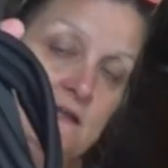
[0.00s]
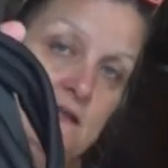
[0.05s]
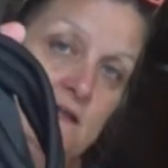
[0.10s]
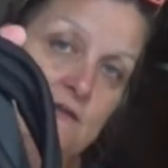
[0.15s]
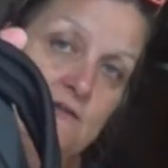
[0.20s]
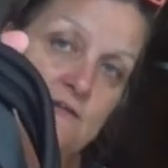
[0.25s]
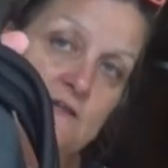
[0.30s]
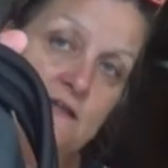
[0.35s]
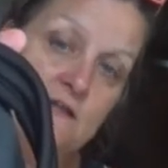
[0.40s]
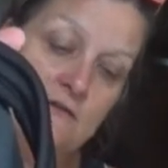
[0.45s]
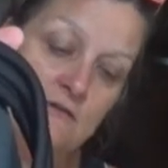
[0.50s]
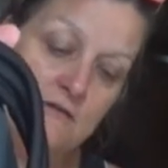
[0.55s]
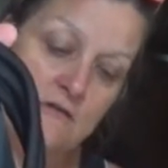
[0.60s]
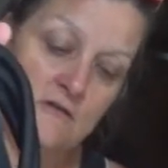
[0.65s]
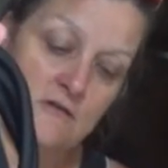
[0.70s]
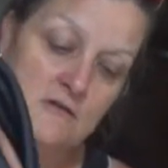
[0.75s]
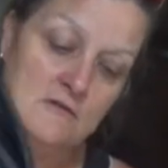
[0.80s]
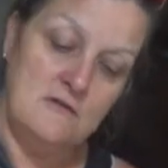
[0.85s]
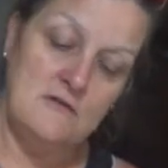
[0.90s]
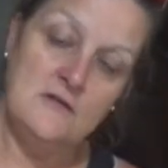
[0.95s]
here they
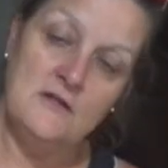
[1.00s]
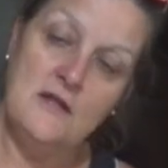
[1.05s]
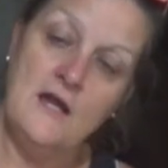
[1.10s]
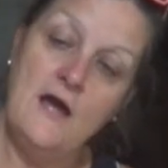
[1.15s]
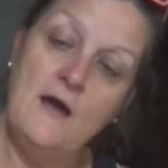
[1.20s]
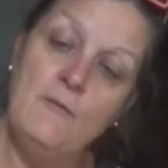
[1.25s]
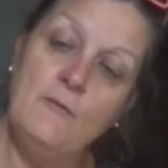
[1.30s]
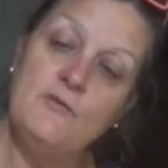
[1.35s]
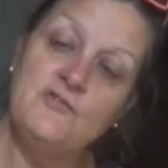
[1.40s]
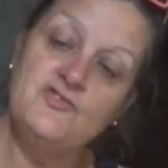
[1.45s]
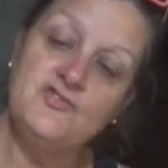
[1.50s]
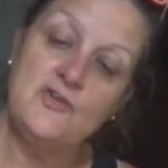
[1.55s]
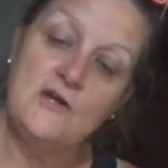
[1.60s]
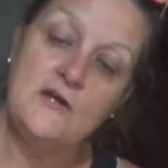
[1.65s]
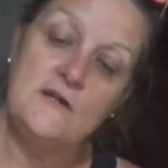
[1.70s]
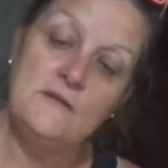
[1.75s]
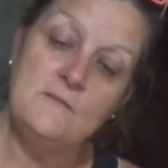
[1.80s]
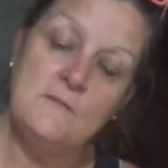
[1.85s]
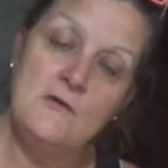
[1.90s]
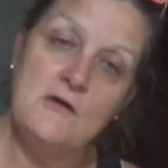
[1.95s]
are. I will
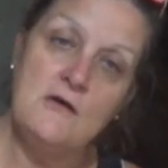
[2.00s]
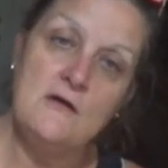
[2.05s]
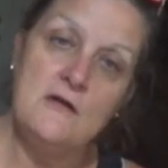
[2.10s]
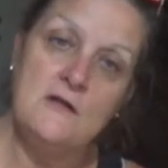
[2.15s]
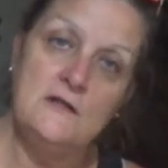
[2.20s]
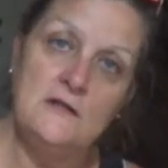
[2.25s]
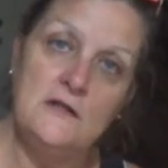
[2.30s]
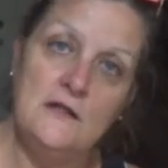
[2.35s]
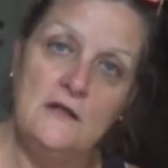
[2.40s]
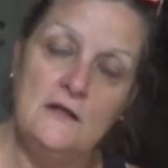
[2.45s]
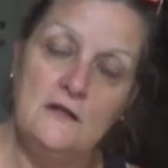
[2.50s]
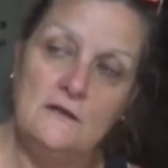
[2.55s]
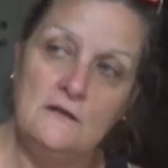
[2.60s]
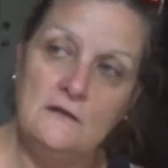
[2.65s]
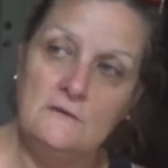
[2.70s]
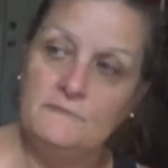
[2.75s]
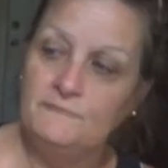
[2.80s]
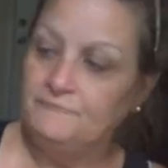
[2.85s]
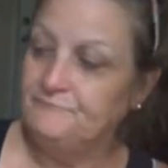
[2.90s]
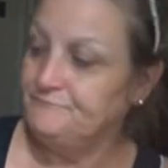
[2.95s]
try them on.
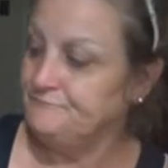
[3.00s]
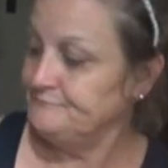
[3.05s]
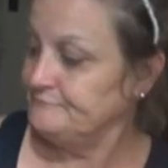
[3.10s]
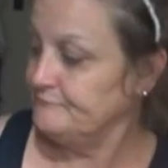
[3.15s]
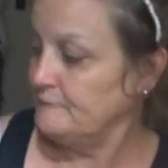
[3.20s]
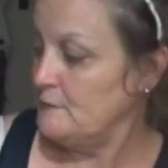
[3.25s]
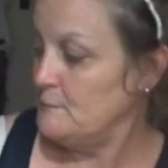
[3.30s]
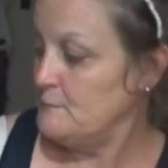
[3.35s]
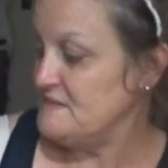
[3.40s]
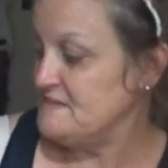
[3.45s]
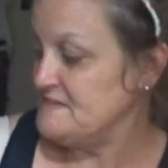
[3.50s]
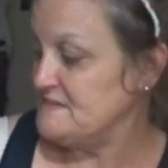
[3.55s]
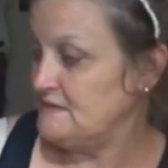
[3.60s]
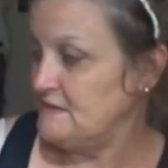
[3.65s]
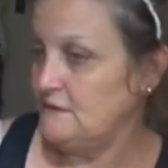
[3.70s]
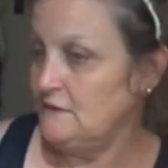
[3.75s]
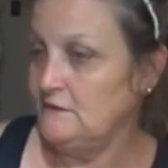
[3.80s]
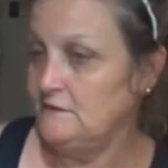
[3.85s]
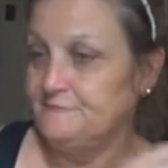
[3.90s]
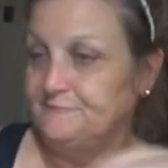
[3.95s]
Um, let me
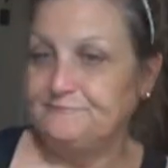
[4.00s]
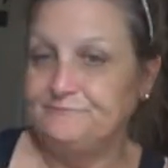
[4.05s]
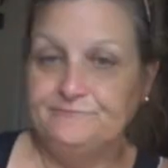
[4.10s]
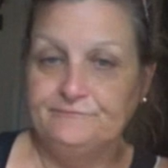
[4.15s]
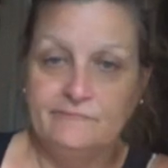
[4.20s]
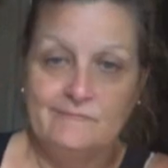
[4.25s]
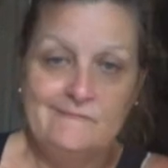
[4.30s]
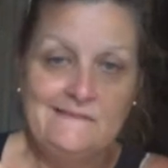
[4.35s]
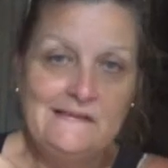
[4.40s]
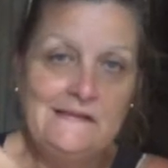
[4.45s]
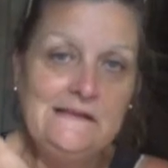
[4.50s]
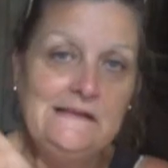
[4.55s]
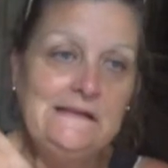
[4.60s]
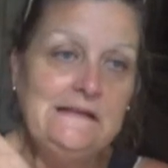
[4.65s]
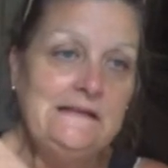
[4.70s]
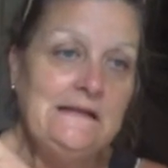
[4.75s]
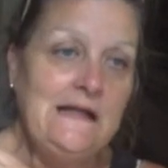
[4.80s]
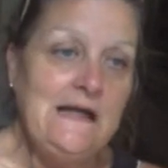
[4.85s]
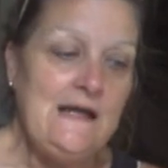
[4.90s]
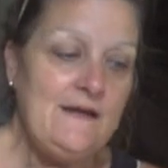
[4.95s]
see.
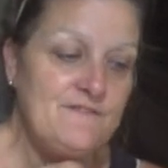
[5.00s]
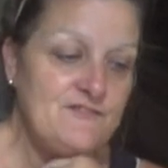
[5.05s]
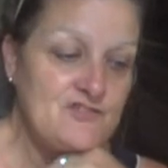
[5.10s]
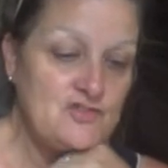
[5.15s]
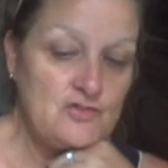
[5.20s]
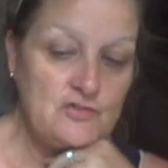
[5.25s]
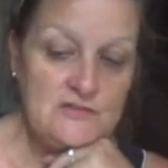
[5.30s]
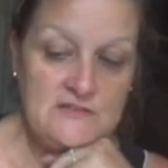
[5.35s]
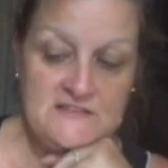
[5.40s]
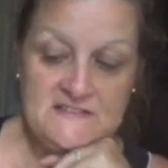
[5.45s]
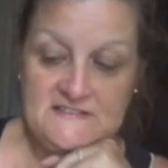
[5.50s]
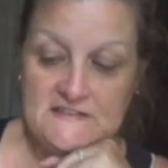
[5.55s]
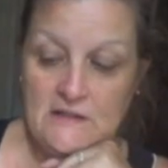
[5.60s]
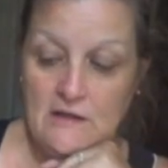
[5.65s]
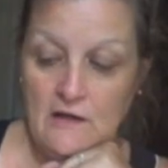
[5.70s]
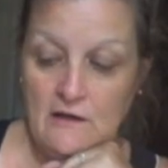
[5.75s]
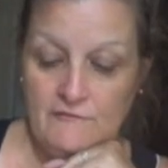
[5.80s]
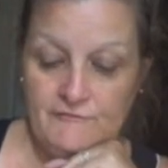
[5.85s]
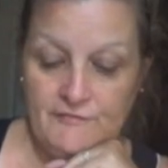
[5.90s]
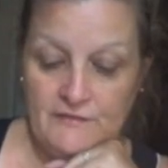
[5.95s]
I've turned this
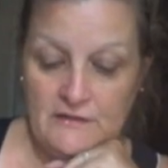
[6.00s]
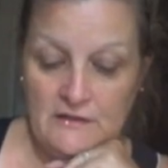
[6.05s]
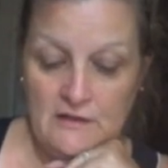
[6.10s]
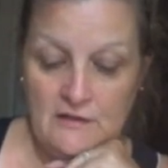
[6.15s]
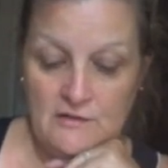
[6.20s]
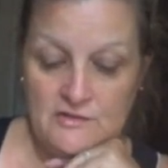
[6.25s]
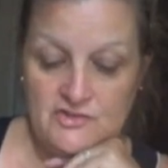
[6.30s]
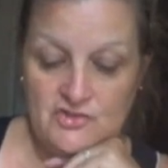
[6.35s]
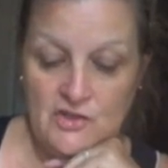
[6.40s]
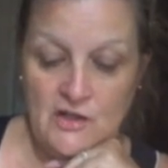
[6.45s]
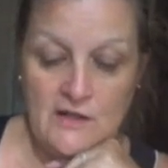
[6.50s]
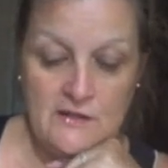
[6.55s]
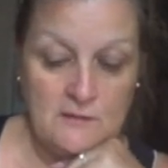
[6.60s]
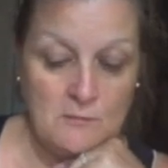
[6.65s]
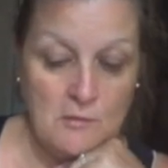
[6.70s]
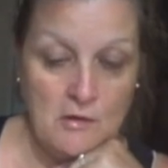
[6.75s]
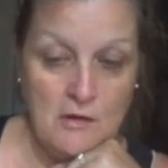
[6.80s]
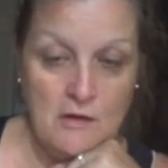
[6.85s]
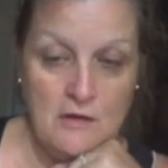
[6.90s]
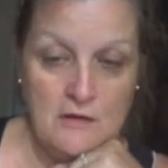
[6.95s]
off and I'll try
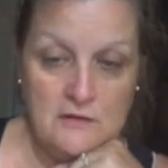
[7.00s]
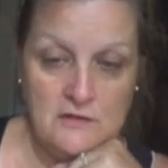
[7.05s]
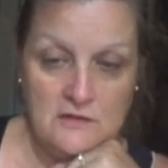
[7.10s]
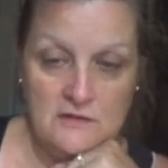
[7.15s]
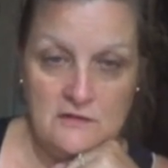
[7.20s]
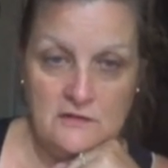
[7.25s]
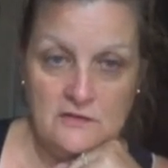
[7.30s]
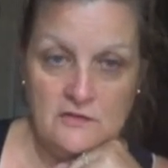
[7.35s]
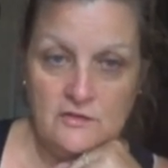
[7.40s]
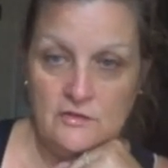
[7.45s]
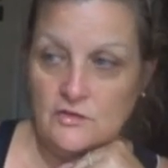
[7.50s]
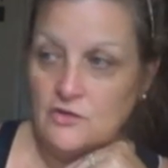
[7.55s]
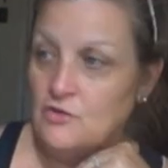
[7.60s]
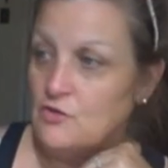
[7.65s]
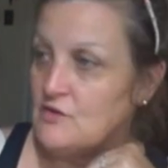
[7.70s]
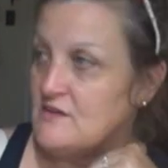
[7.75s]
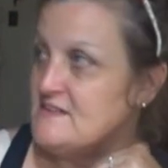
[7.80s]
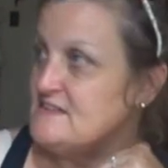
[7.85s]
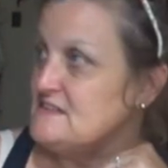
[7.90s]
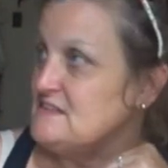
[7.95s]
them on and you
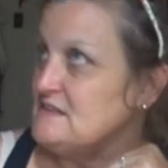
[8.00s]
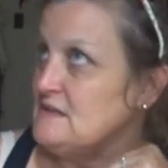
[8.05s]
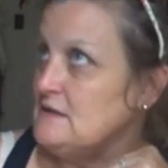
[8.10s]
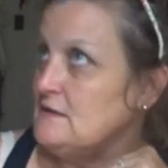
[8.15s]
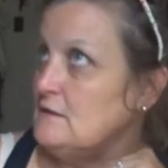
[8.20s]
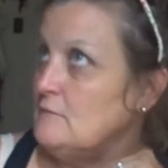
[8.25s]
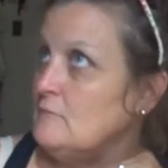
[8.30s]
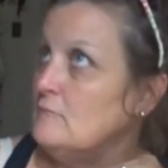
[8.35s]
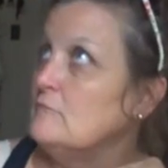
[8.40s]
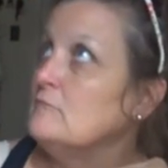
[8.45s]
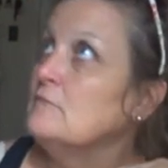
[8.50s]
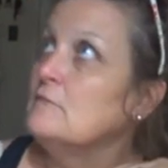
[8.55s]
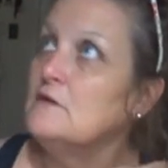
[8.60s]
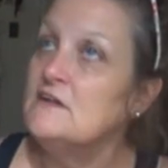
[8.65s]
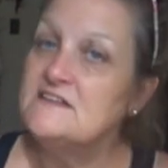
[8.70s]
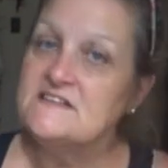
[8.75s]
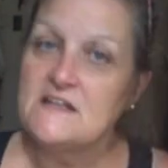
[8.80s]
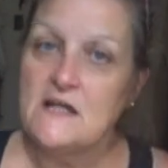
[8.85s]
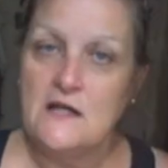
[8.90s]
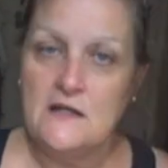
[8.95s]
can see them.
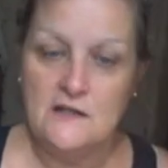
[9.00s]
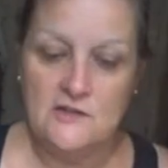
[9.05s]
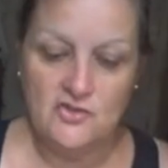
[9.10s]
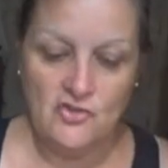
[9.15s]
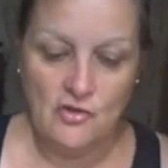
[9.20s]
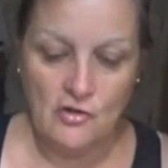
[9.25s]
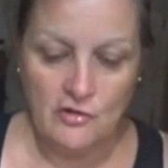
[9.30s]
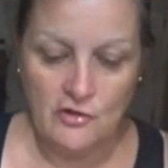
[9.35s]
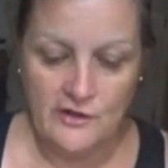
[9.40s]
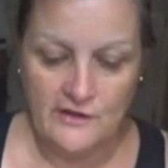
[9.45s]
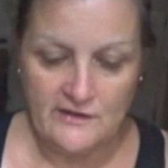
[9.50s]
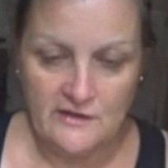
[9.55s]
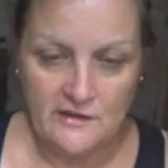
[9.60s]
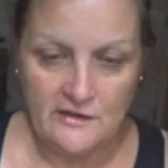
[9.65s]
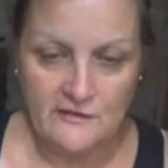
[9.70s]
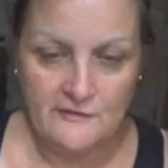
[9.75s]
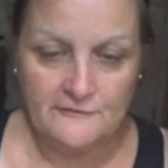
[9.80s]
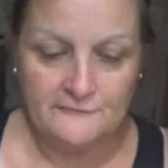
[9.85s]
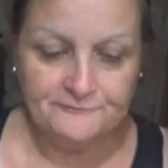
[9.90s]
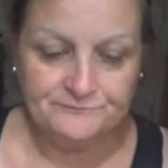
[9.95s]
It's kind of dark in
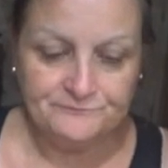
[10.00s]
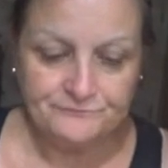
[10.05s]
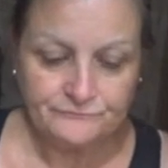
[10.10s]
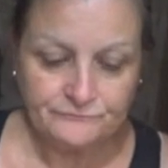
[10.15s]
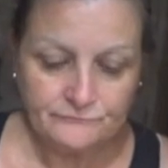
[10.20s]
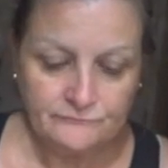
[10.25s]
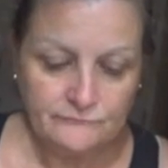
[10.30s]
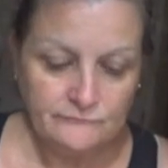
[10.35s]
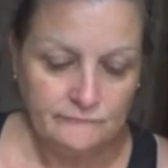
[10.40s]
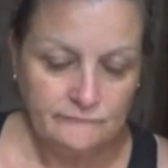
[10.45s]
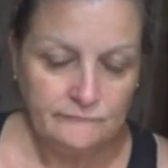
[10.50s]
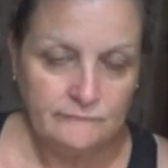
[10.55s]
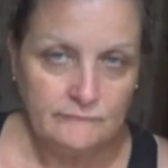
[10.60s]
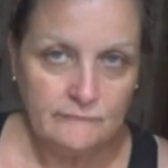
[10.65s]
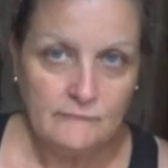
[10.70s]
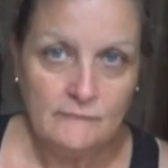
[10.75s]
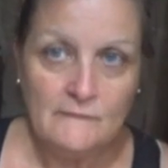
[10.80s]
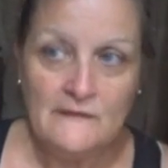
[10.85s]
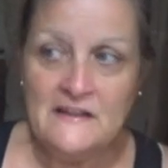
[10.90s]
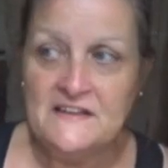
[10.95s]
here.
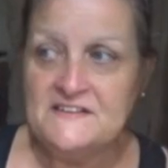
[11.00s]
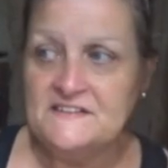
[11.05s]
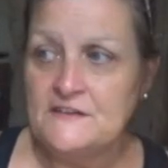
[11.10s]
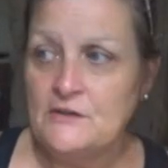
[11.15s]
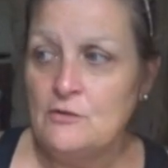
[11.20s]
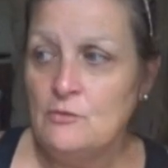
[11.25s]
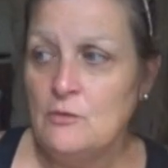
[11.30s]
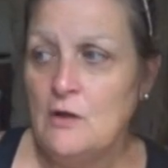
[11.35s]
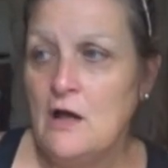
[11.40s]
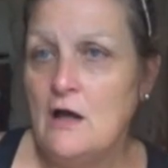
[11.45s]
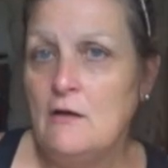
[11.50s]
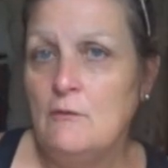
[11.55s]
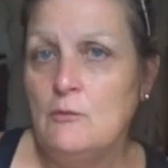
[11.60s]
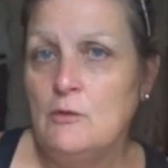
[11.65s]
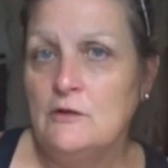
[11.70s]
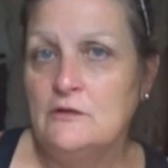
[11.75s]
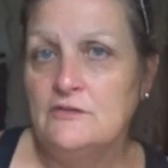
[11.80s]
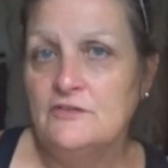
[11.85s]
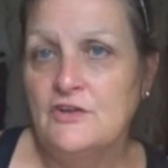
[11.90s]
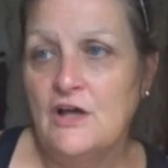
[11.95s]
So I
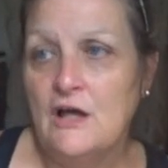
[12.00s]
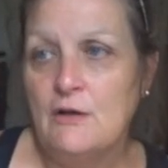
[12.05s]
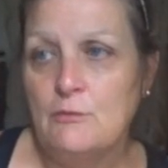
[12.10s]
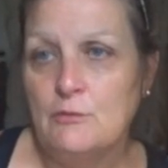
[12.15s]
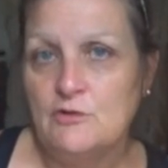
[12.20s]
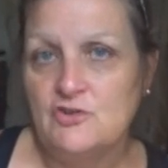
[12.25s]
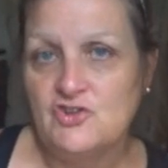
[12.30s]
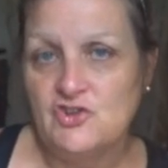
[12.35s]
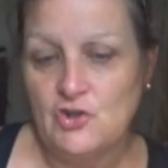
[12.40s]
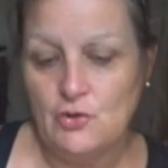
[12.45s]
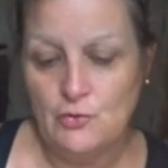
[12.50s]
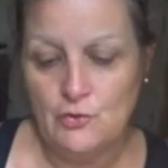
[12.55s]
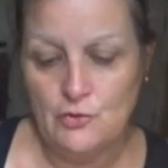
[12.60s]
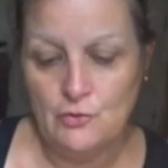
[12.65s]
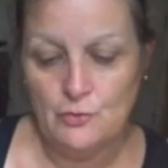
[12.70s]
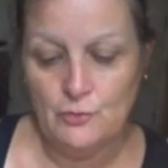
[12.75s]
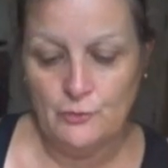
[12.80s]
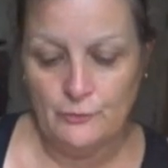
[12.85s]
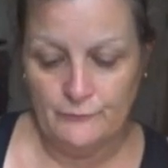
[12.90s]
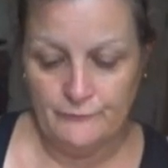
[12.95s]
will, I will show
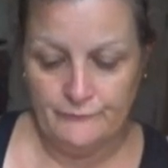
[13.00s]
you.